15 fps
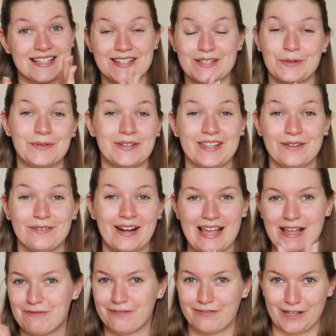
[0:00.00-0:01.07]
So here I
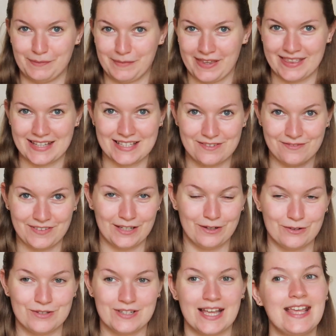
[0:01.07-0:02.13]
am filming this
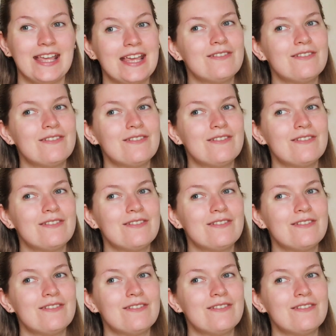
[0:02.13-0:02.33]
video today,